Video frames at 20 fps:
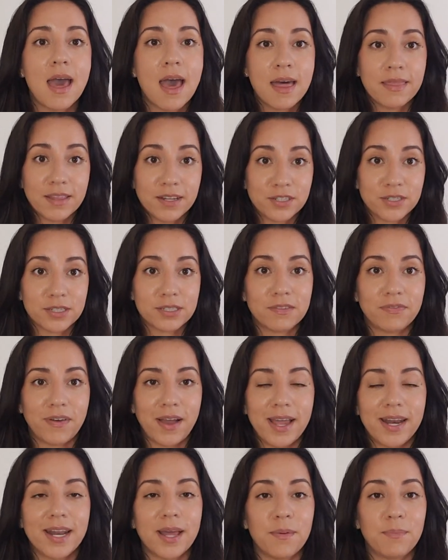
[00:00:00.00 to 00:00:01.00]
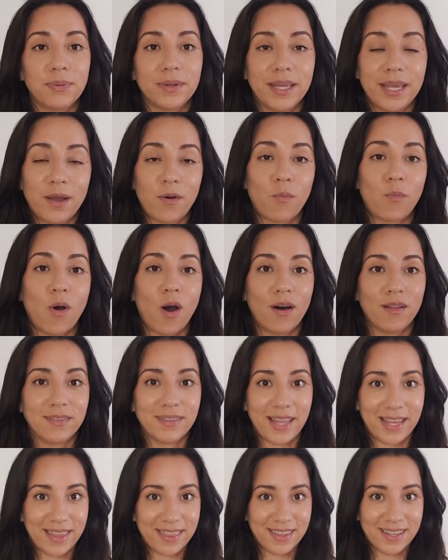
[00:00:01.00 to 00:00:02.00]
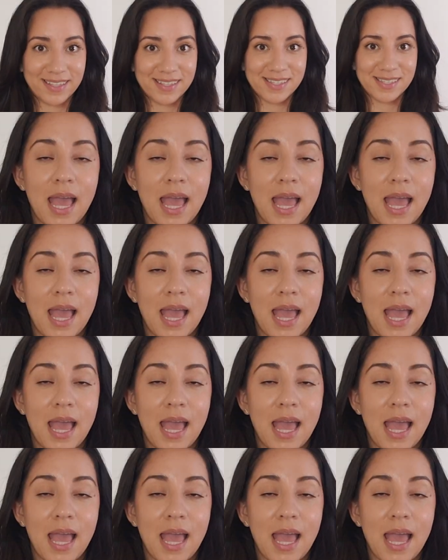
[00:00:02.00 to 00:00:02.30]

then just find a blank wall like this.